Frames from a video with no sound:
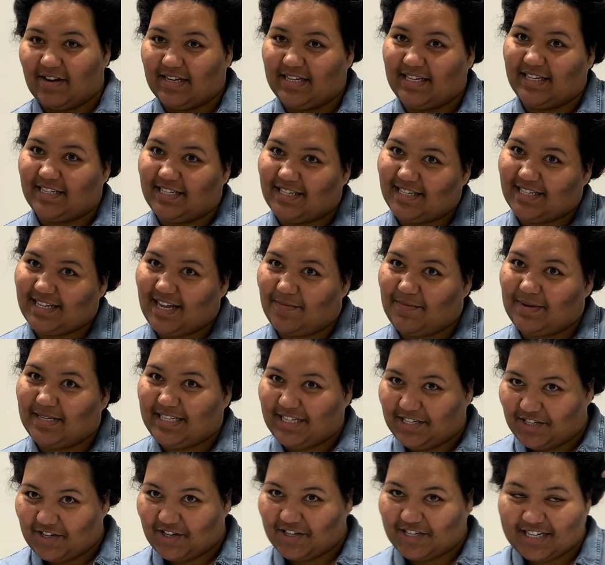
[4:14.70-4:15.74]
did just come into
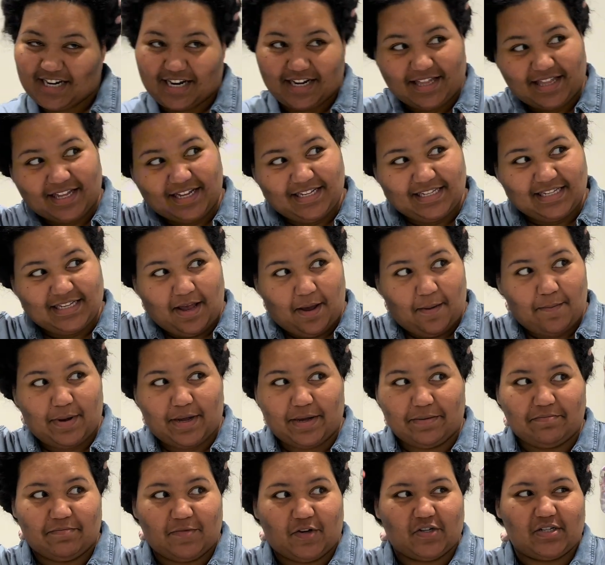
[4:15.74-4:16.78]
church like this,
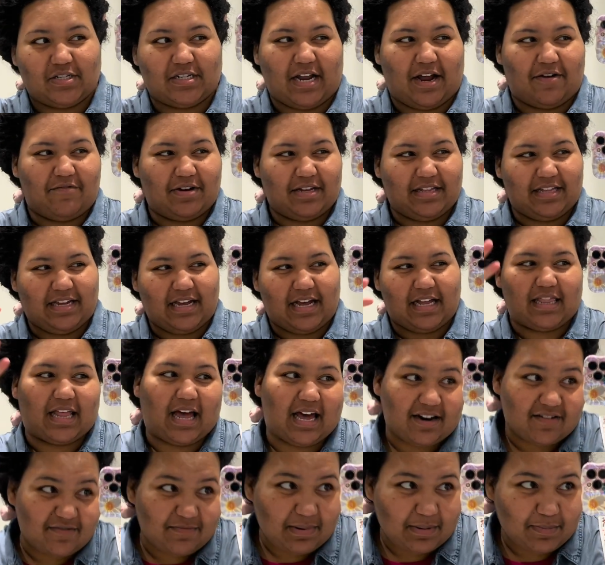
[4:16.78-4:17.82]
but there's not really a lot
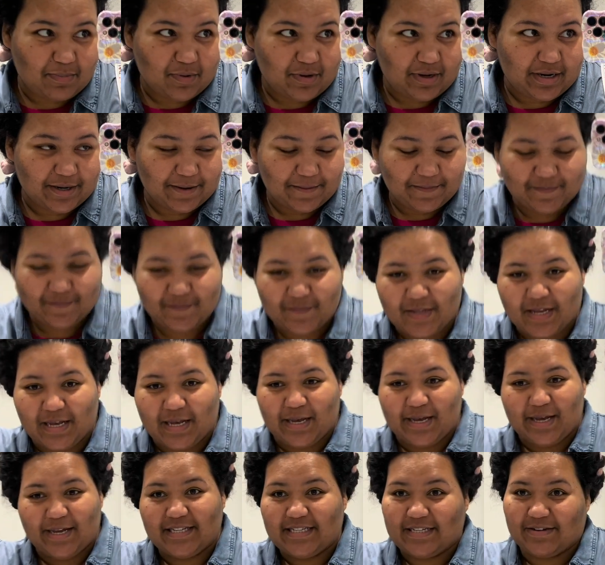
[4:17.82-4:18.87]
of people here,
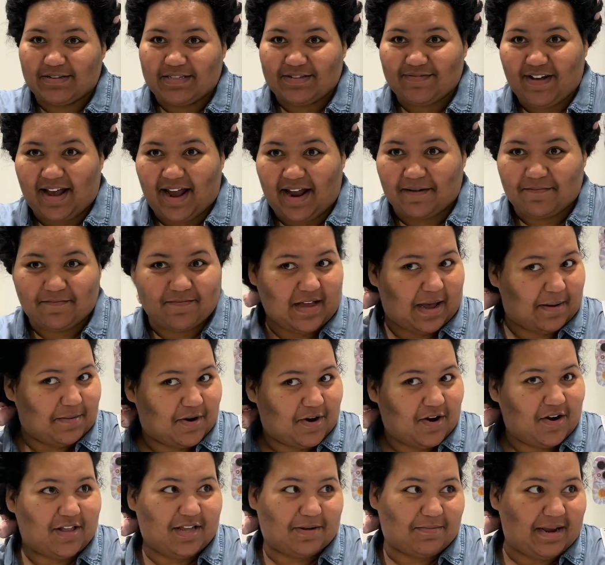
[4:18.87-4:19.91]
so it's fine. I'm
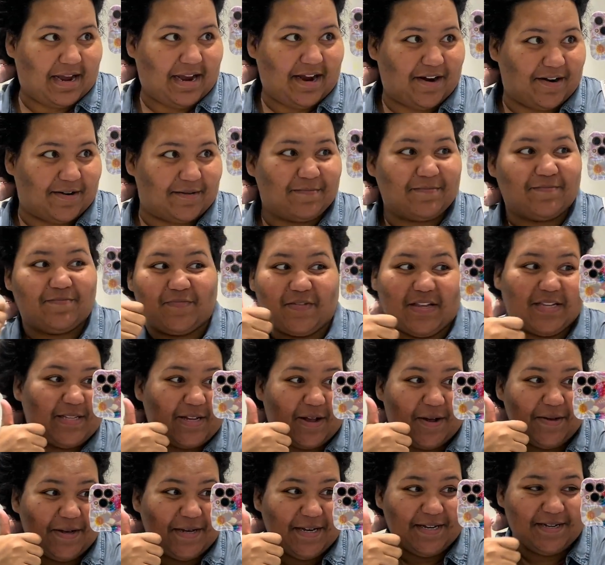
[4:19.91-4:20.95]
curling my hair. It's
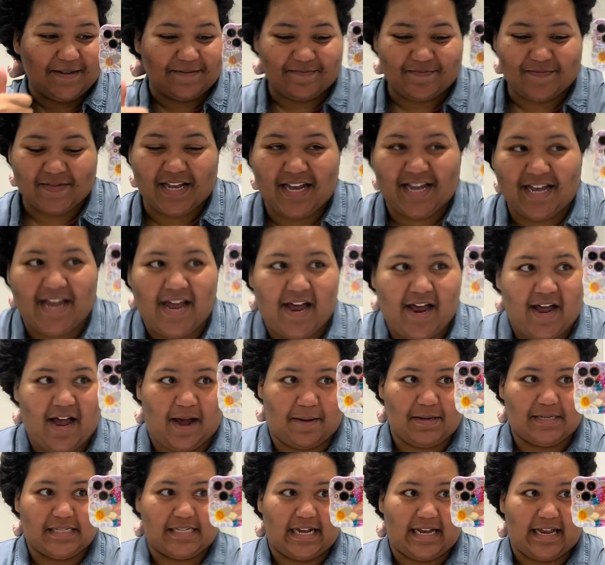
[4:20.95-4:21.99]
all good. I'm
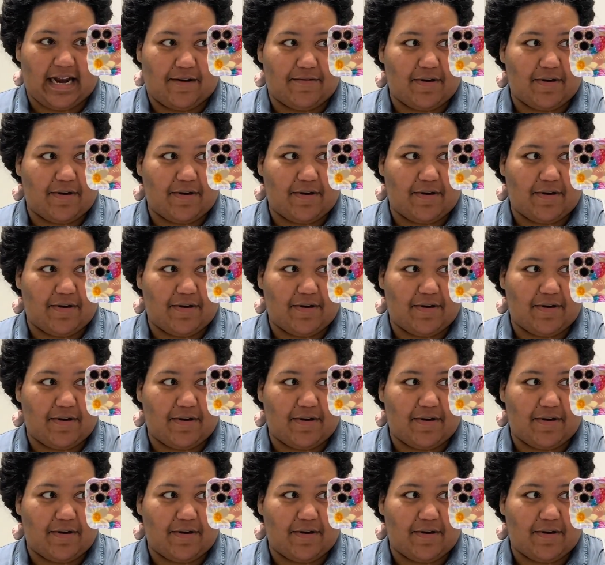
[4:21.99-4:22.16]
gonna take it out